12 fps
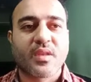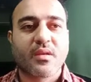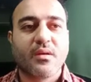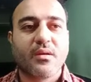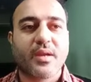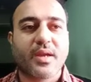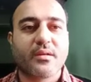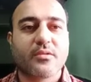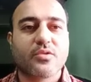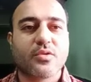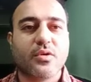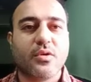Right.
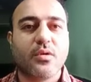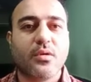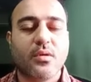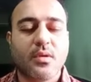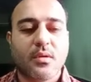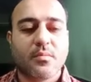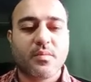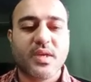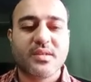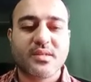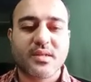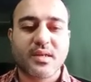So
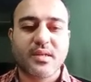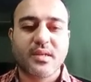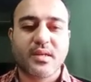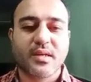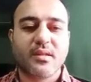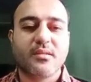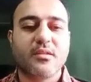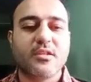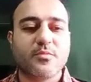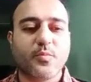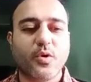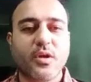basically in this
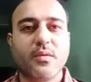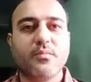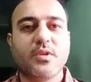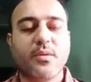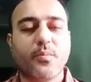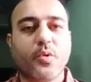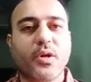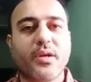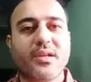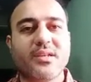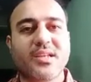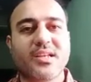poem the poet
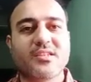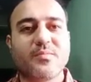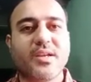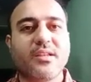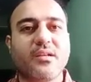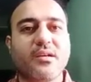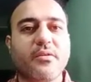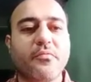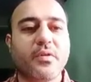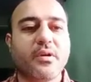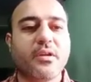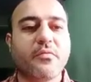has explained the
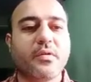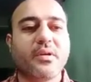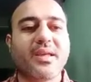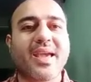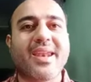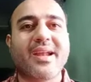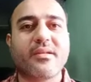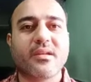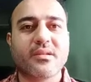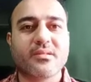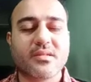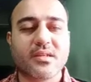different
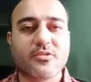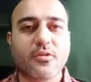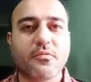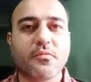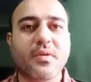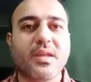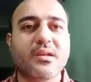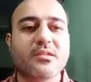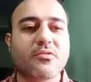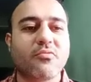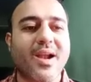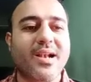characteristics of
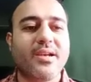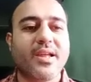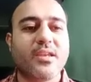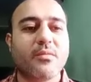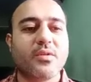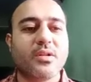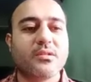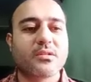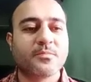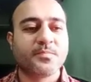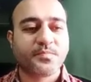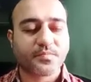various wild animals
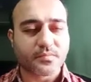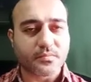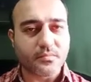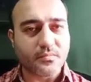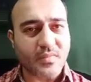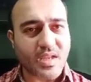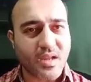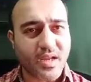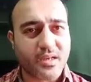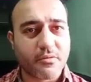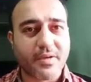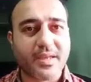
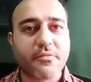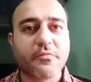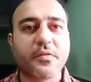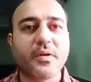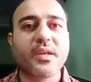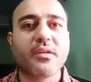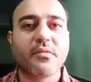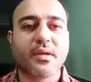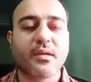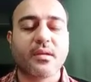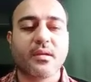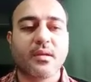in a very funny way.
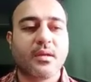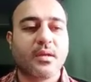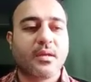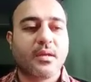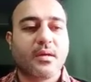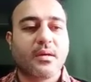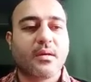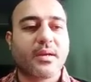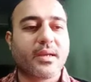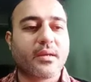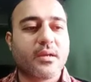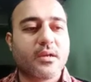
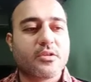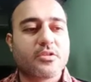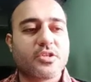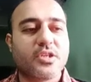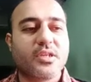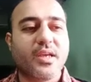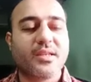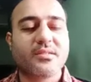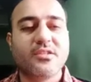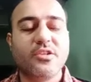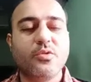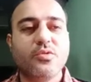Right. She
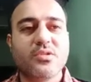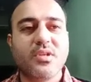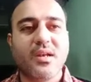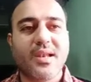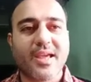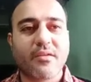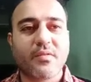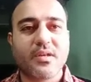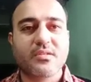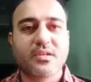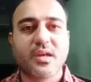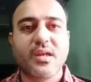has used a
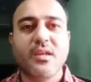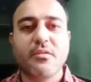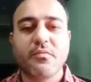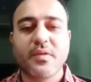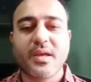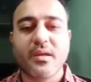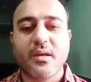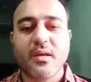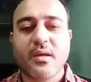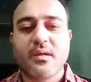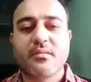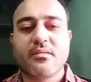language in a way
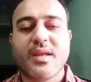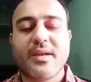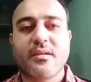that